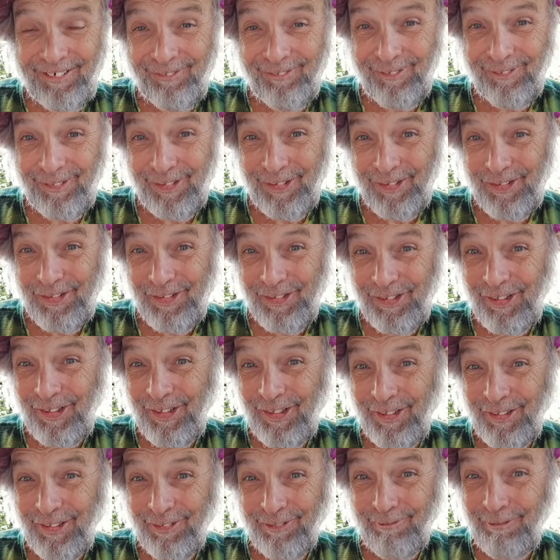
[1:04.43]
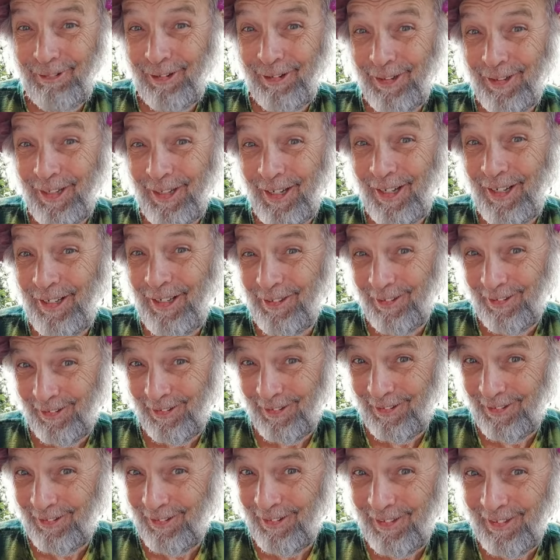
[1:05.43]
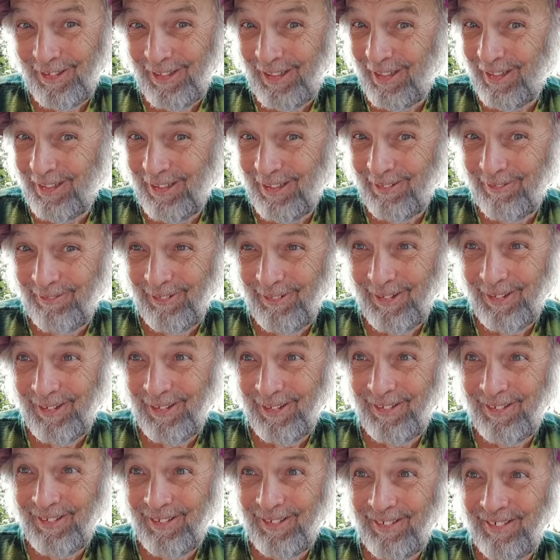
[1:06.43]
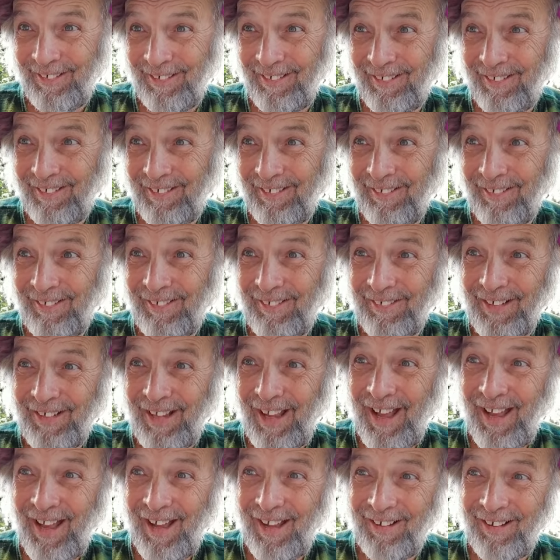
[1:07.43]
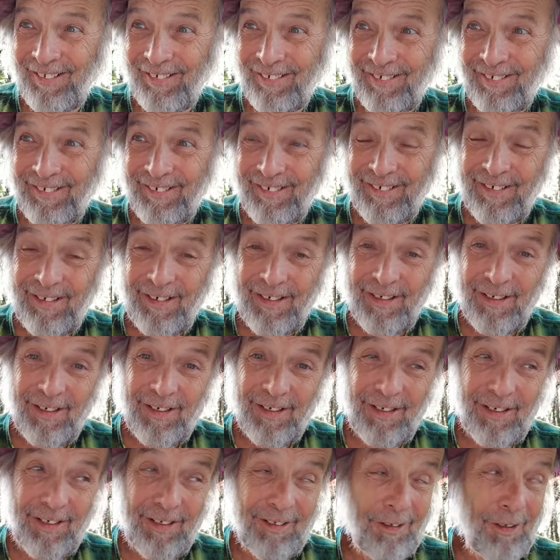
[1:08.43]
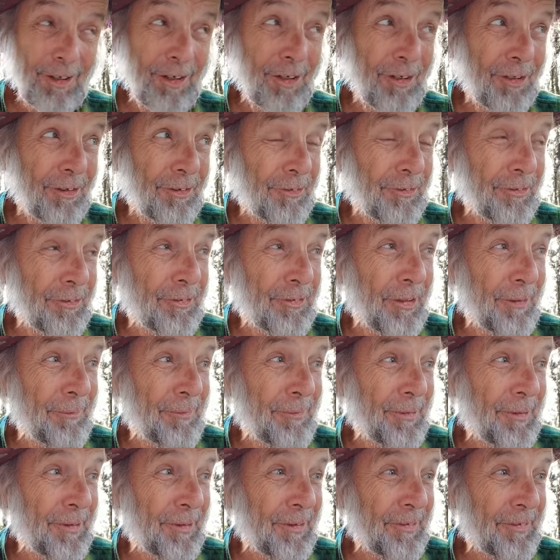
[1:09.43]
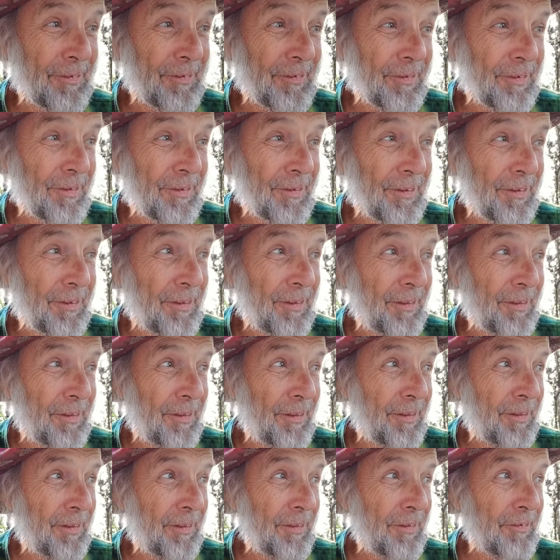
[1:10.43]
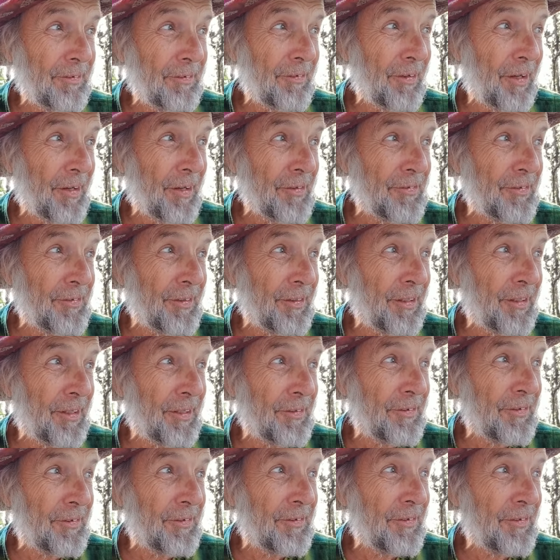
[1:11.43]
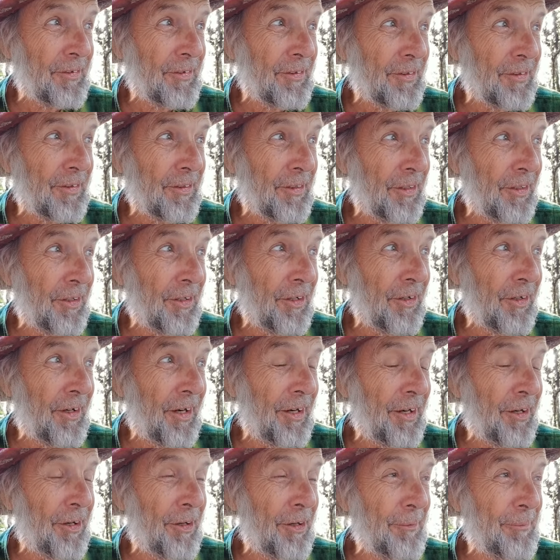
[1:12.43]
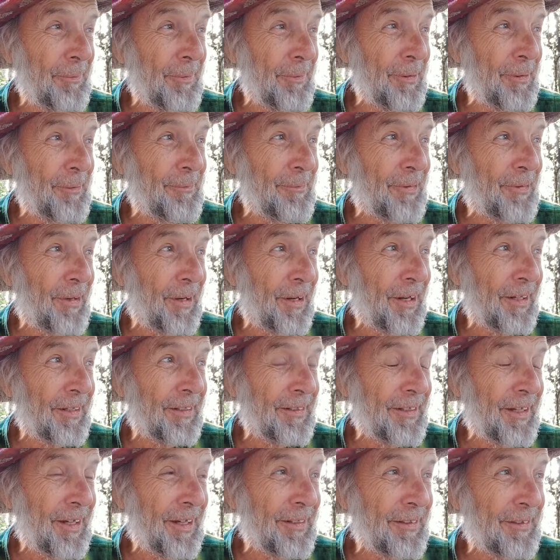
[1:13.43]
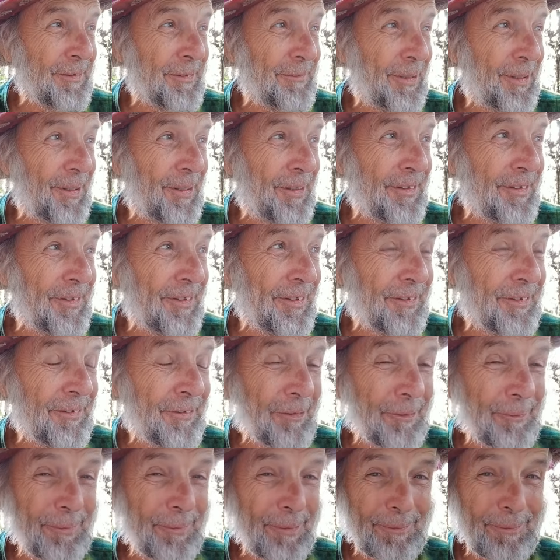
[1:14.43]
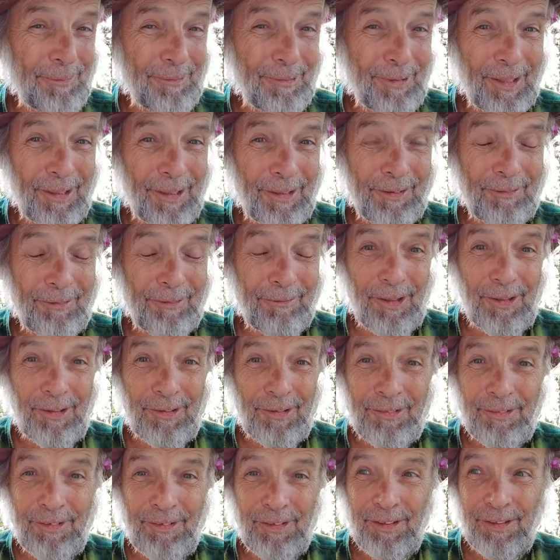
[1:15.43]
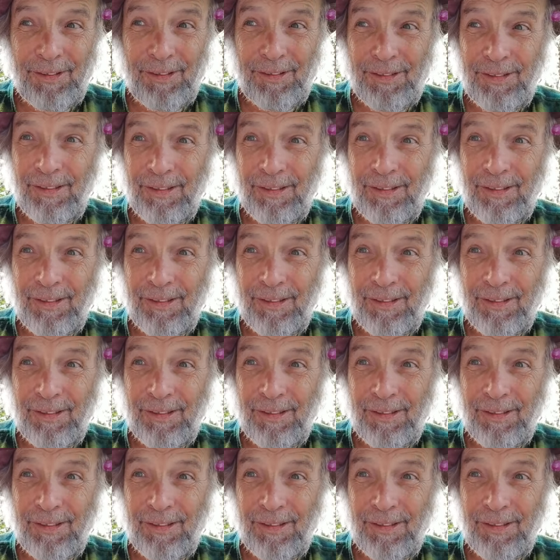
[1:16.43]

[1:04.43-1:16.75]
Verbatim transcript: for sure, we're not hurting anyone. Oh, yeah. Uh, oh, something's scratching on the door. Oh, uh, opium dragon. Yeah, come on in. Opium dragon walks in